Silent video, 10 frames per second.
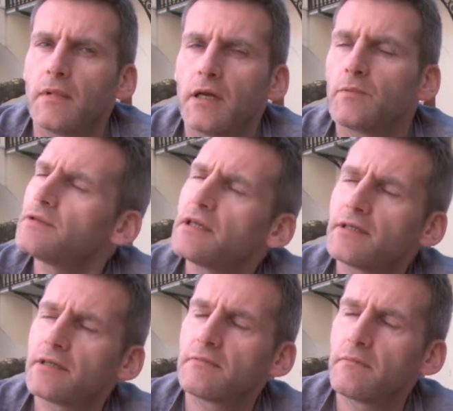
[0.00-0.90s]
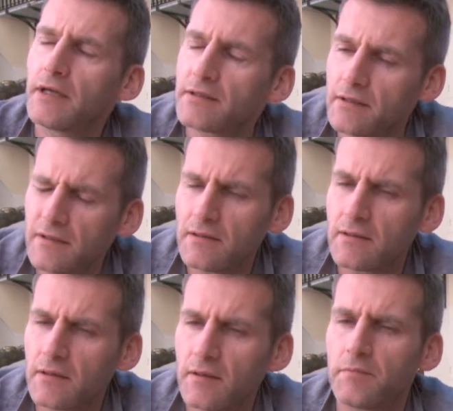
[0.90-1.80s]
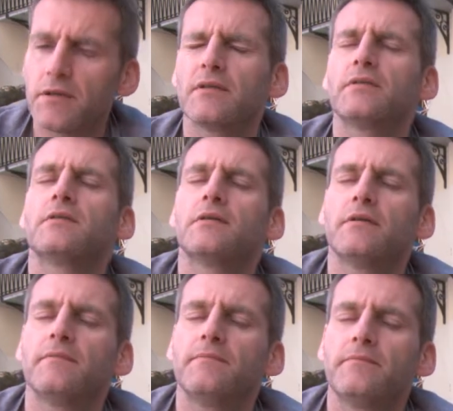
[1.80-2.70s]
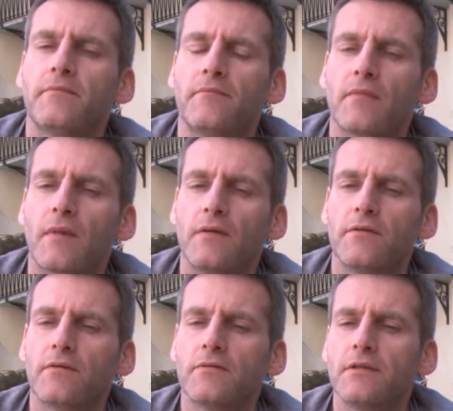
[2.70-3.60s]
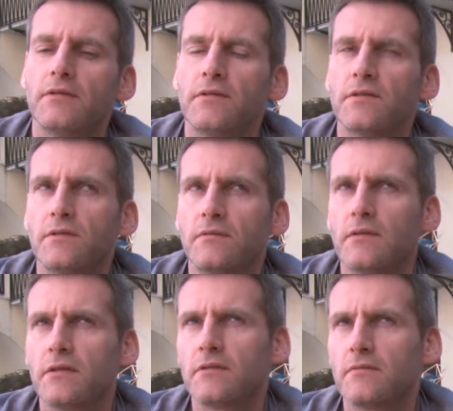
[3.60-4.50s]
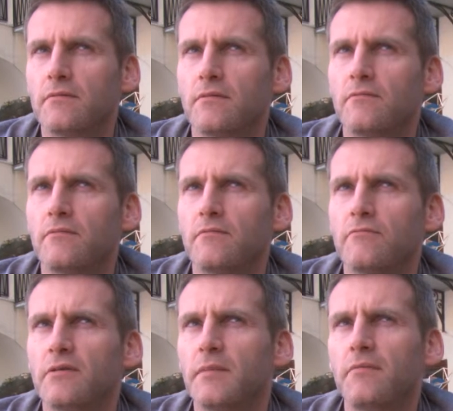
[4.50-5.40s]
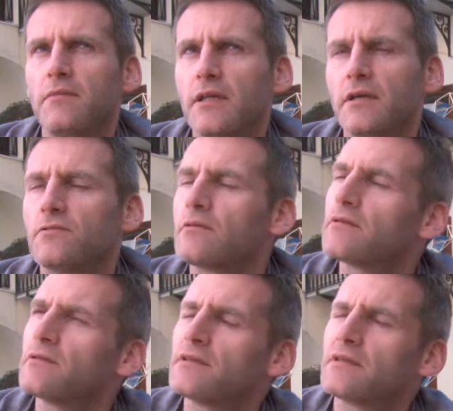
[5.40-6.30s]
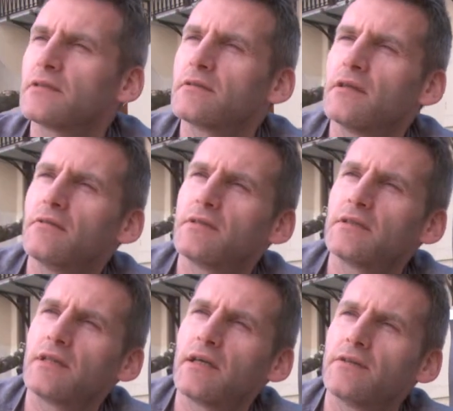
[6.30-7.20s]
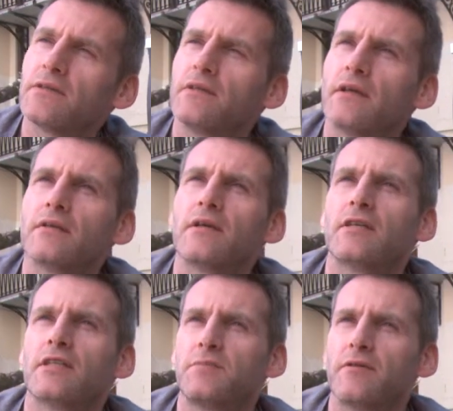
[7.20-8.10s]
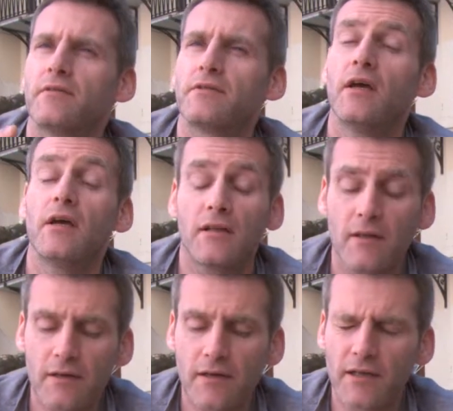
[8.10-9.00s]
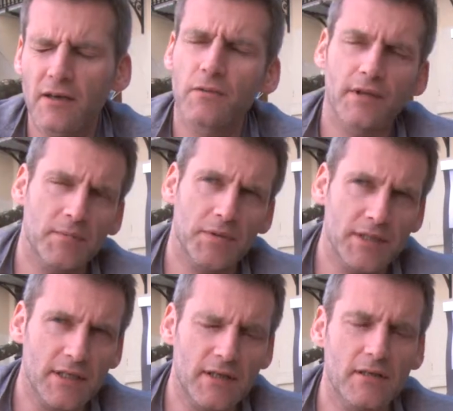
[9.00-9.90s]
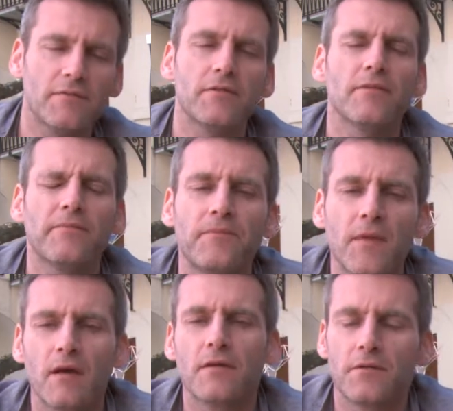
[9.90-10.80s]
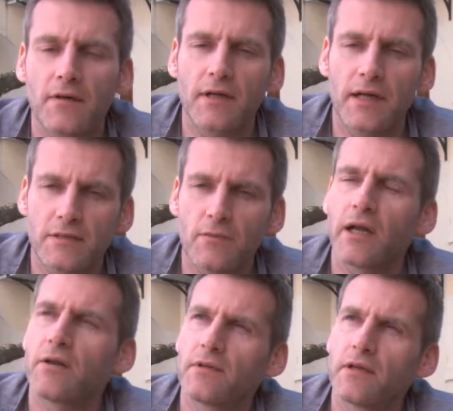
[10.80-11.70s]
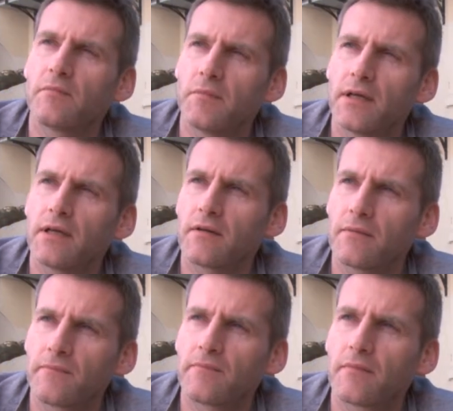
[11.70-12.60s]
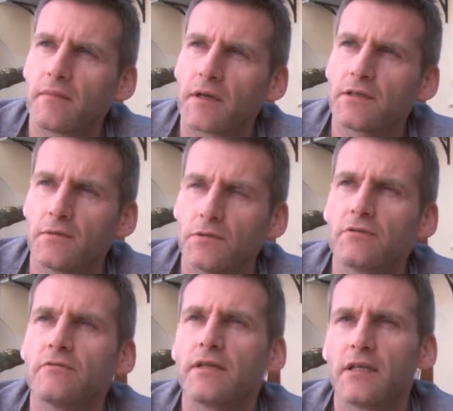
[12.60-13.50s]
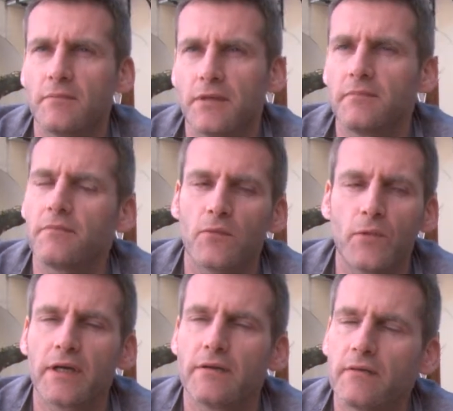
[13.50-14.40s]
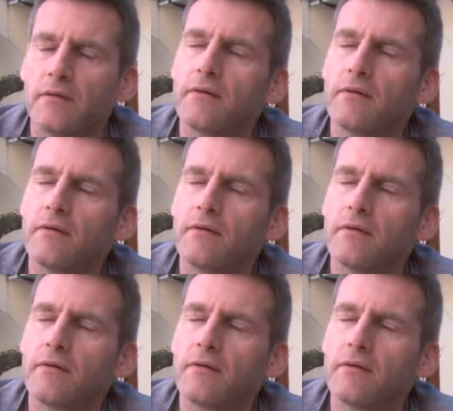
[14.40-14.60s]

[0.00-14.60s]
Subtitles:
And I wouldn't say it doesn't matter, but the audience doesn't remember that, or the audience doesn't notice that, and they experience. Luckily, with that particular film, you could get away with it being, because it was already a bit weird.